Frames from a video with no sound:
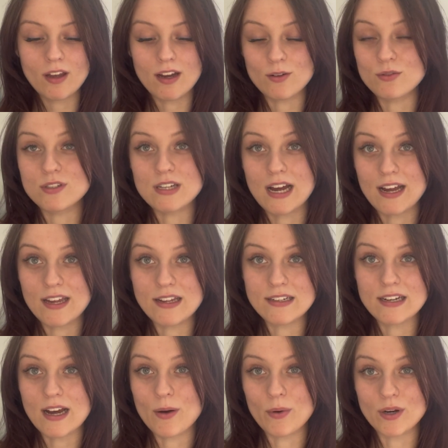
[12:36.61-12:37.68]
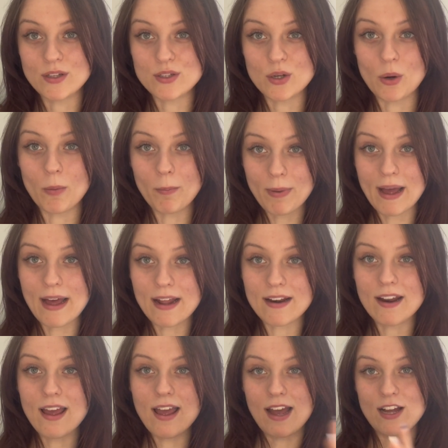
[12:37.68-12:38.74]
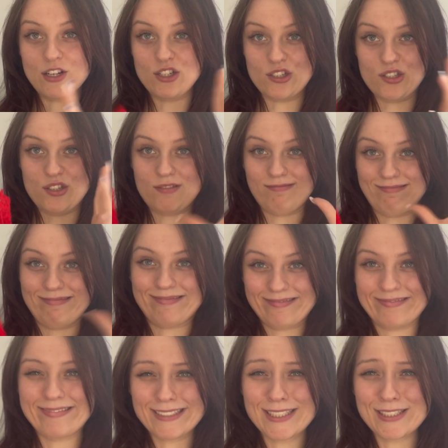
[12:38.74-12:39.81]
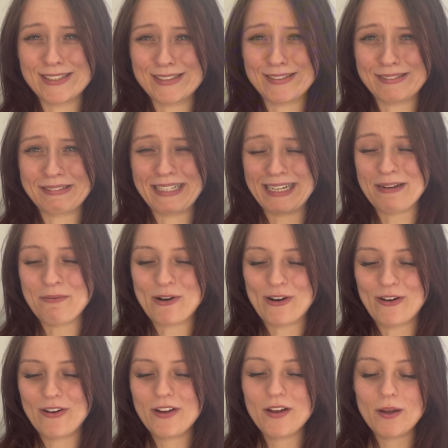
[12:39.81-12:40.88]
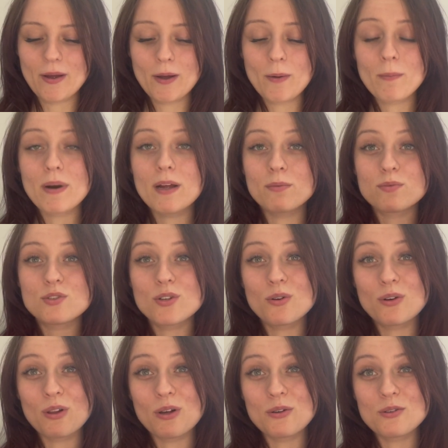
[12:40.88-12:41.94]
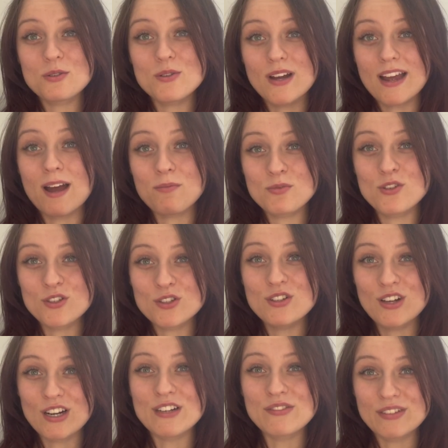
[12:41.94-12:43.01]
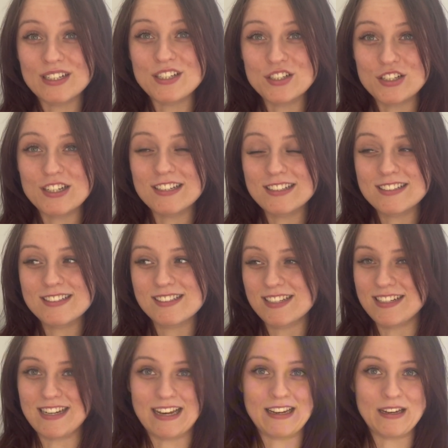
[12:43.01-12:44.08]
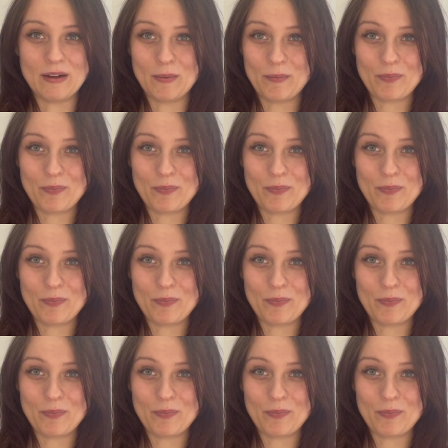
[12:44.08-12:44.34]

I was tired. I wanted to go to bed. I couldn't do it anymore. But I'm so close. So I am just gonna finish it today.